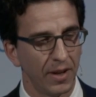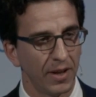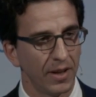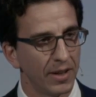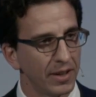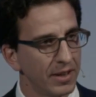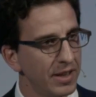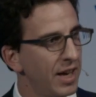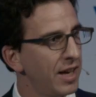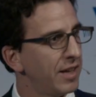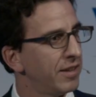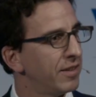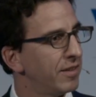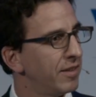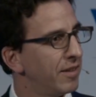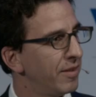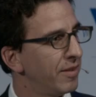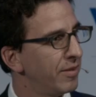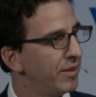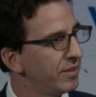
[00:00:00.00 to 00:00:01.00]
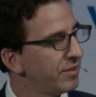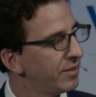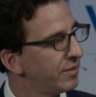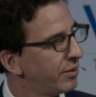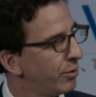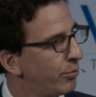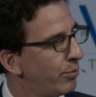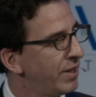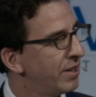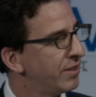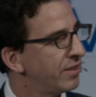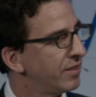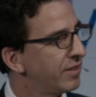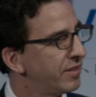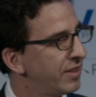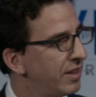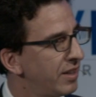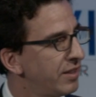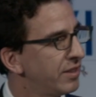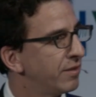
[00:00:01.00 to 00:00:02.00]
Again, this is a weird
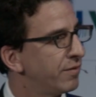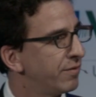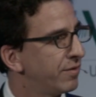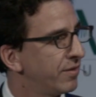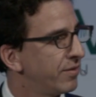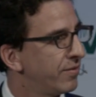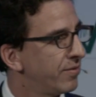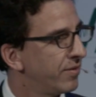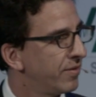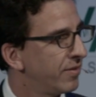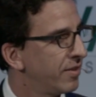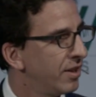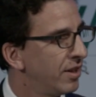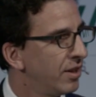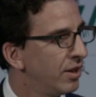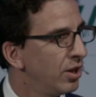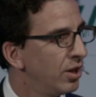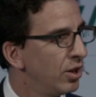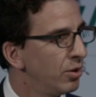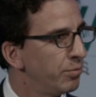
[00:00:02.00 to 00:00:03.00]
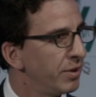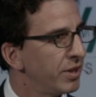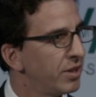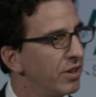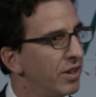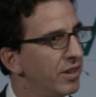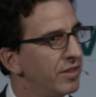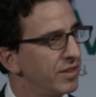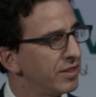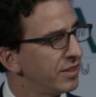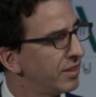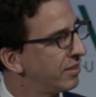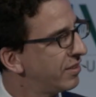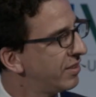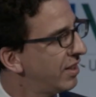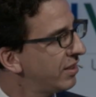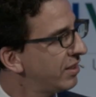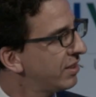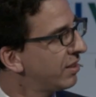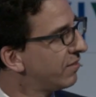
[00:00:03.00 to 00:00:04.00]
incentive because it
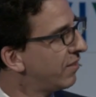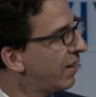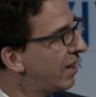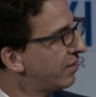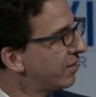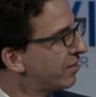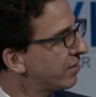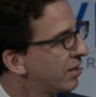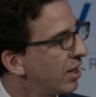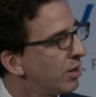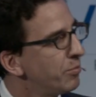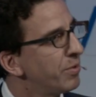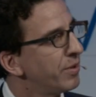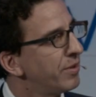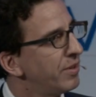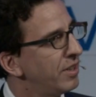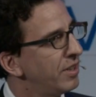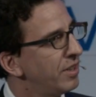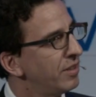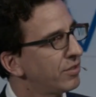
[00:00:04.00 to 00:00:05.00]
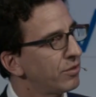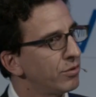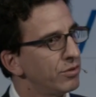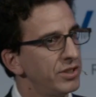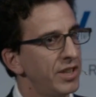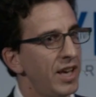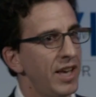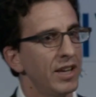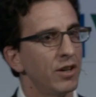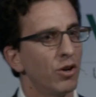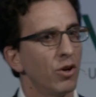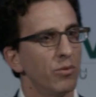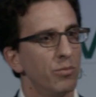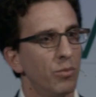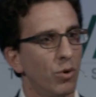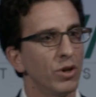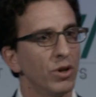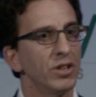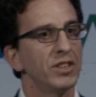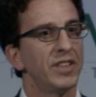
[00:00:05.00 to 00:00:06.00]
incentivizes companies to take on
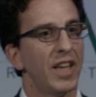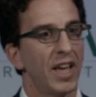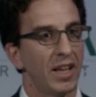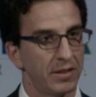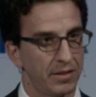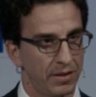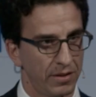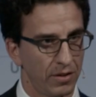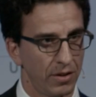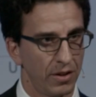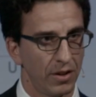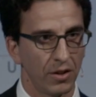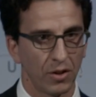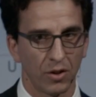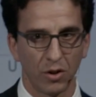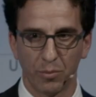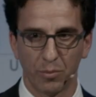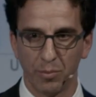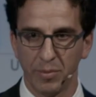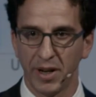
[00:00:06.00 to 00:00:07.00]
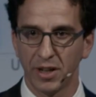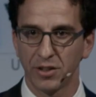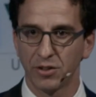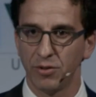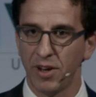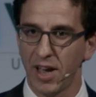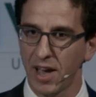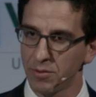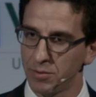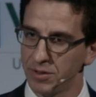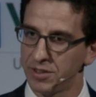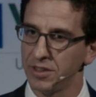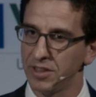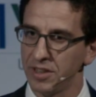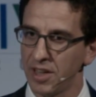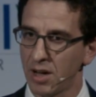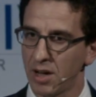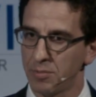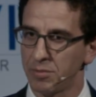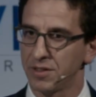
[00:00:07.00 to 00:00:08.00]
more debt compared to equity
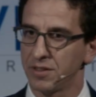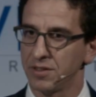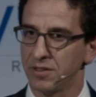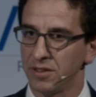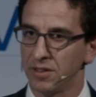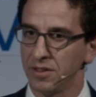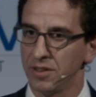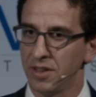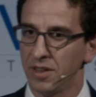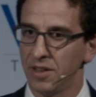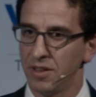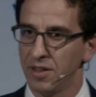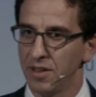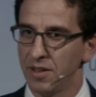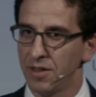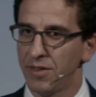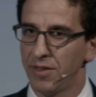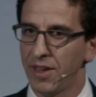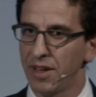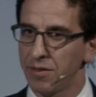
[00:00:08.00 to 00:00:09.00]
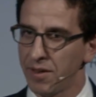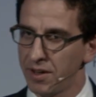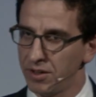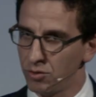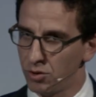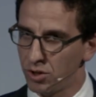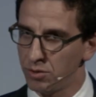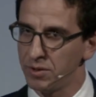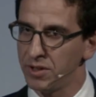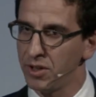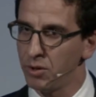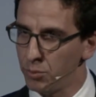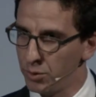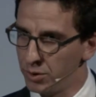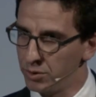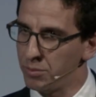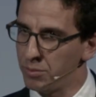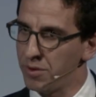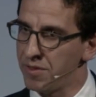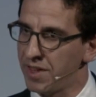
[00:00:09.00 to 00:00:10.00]
capital that they normally
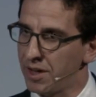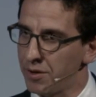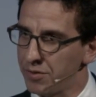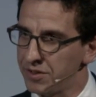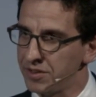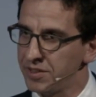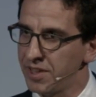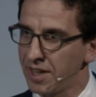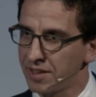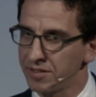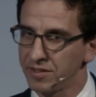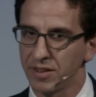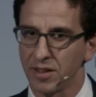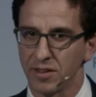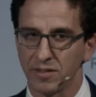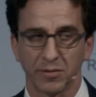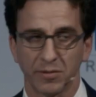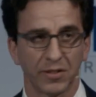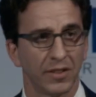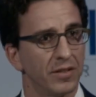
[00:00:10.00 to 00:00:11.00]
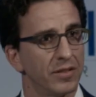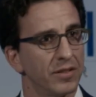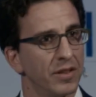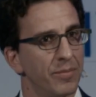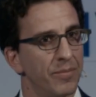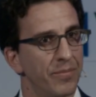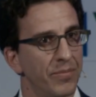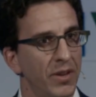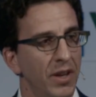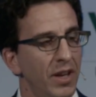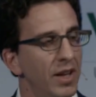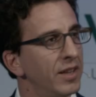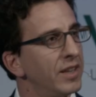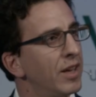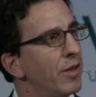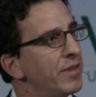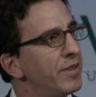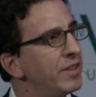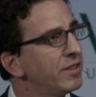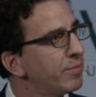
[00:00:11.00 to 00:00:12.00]
would without the tax system.
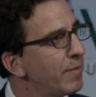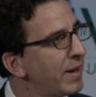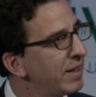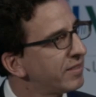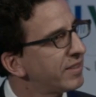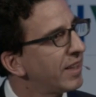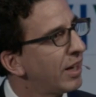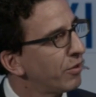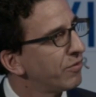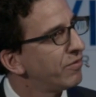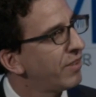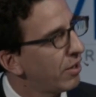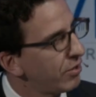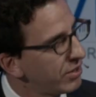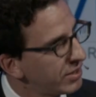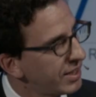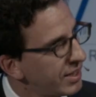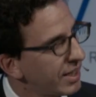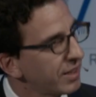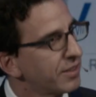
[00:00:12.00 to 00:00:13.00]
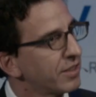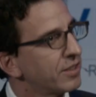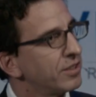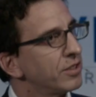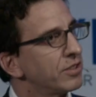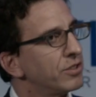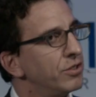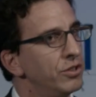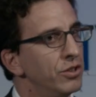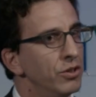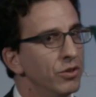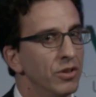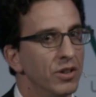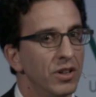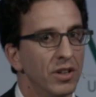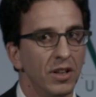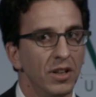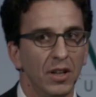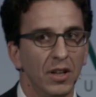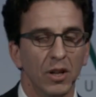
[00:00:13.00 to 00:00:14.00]
Now, this may sound very technical to you,
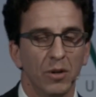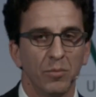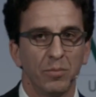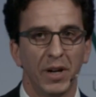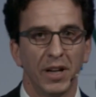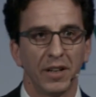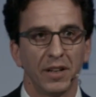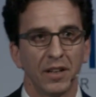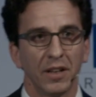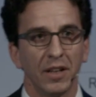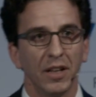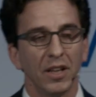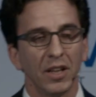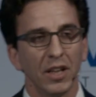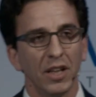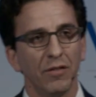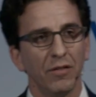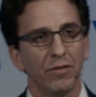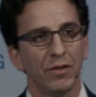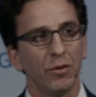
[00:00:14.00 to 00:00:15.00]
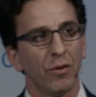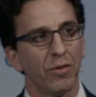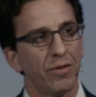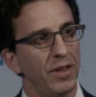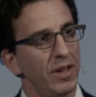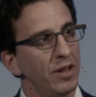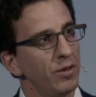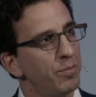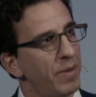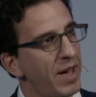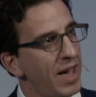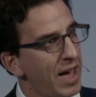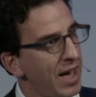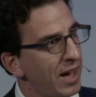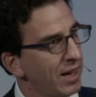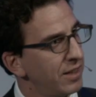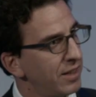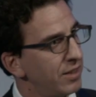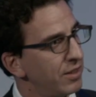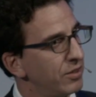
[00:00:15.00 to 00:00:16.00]
but if you think
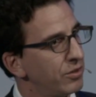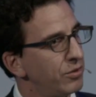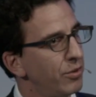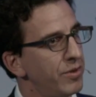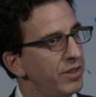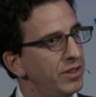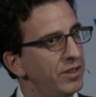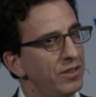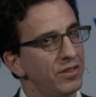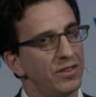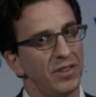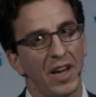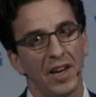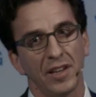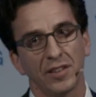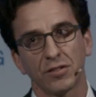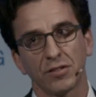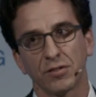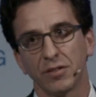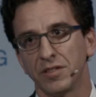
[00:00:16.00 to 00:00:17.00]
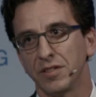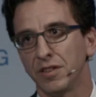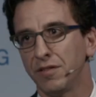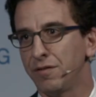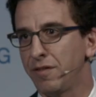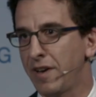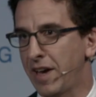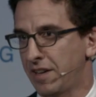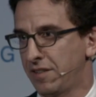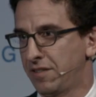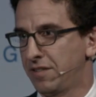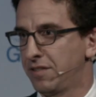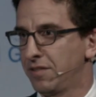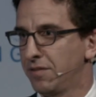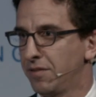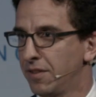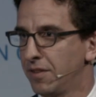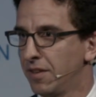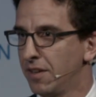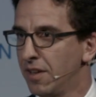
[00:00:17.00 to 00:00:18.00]
back to the disastrous effects
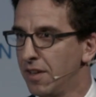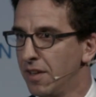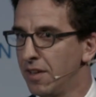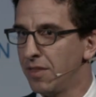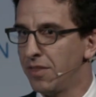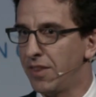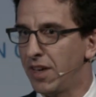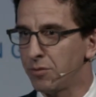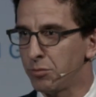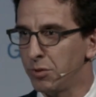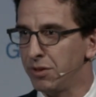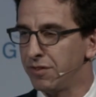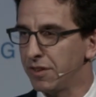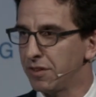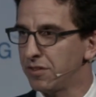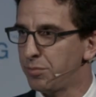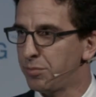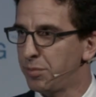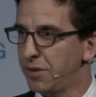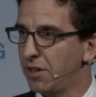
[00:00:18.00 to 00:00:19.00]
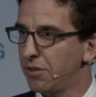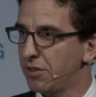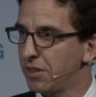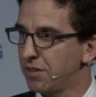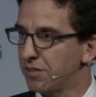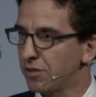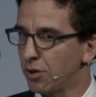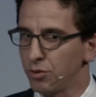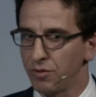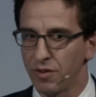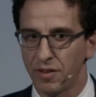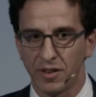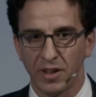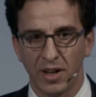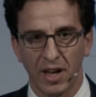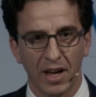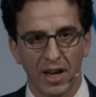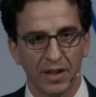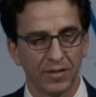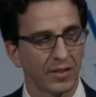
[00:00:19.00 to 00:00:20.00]
that we've experienced over the
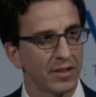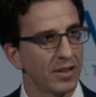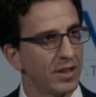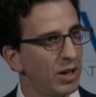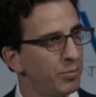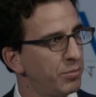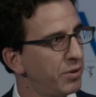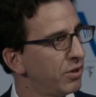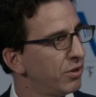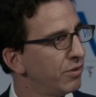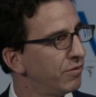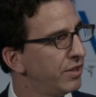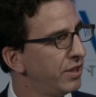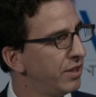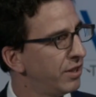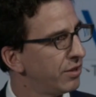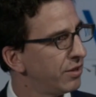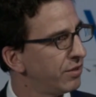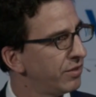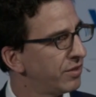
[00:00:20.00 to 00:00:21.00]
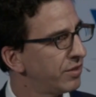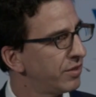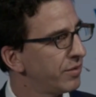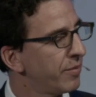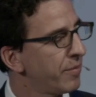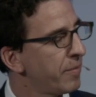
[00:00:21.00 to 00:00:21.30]
last couple of years